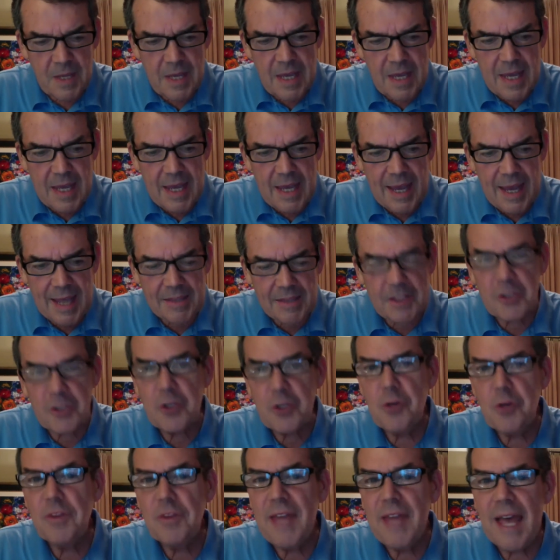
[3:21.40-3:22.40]
at the
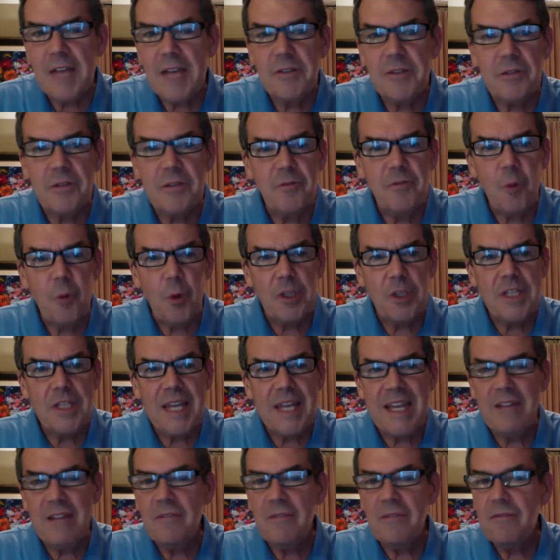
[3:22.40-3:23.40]

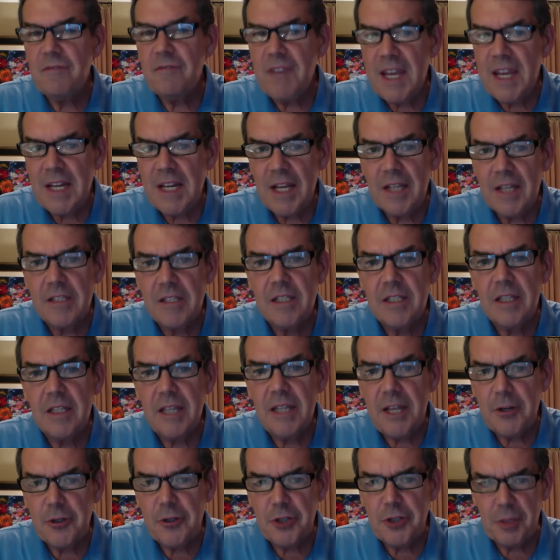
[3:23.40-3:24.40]
2014 Phoenix
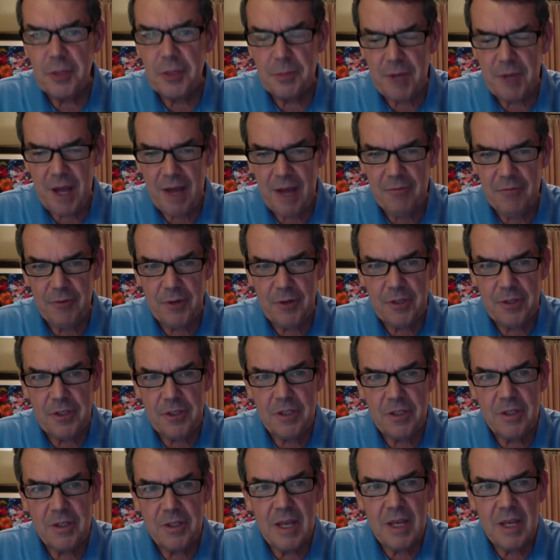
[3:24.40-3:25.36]
Leadership Conference.